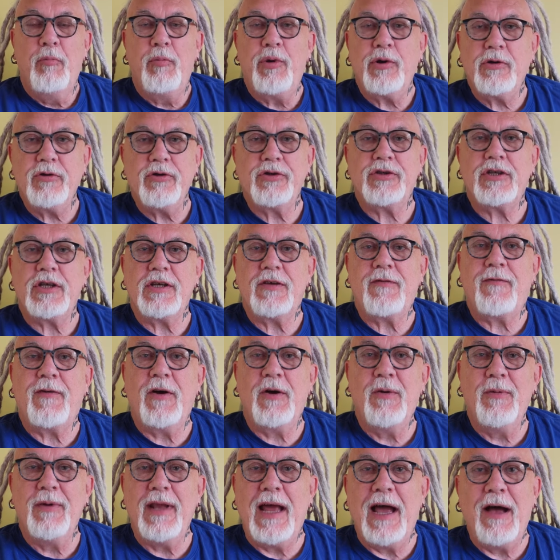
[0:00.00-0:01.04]
pulls his
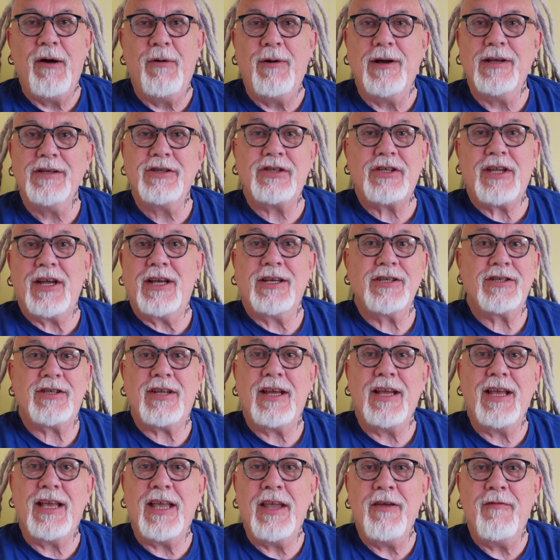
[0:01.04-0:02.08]
phone out and starts
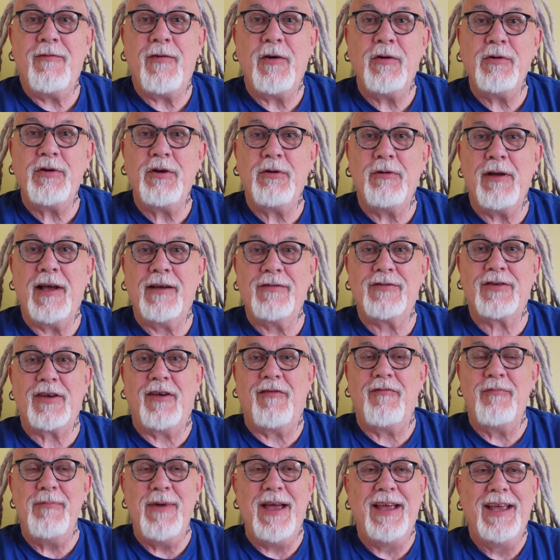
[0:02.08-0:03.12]
taking photographs
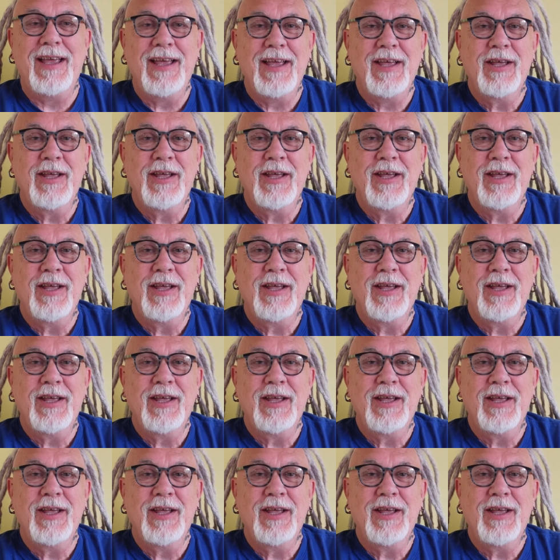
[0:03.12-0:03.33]
of me.